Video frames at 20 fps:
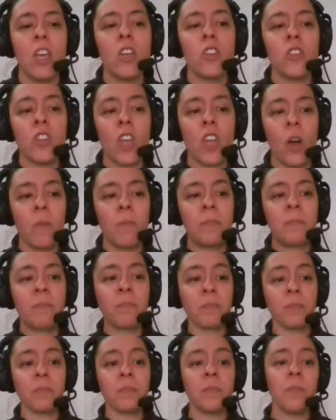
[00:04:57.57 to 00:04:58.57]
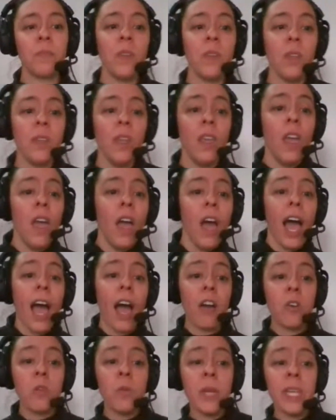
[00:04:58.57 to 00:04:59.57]
So
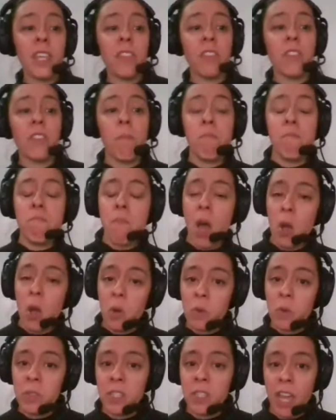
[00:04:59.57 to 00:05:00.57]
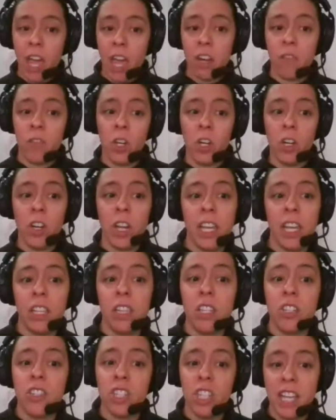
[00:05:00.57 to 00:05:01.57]
how do we get the most out of your
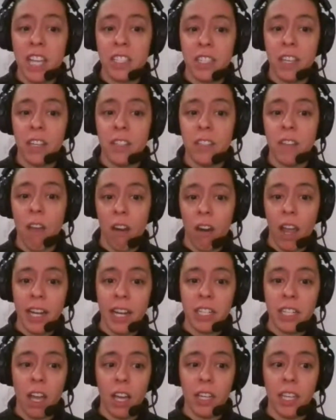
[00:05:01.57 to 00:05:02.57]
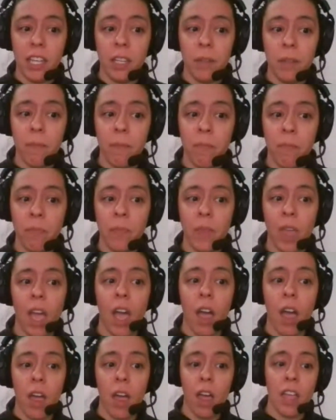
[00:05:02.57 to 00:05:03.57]
English lessons on italki?
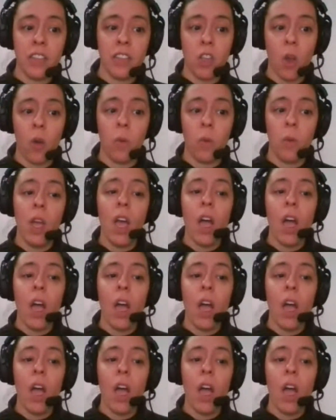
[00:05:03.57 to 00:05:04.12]
So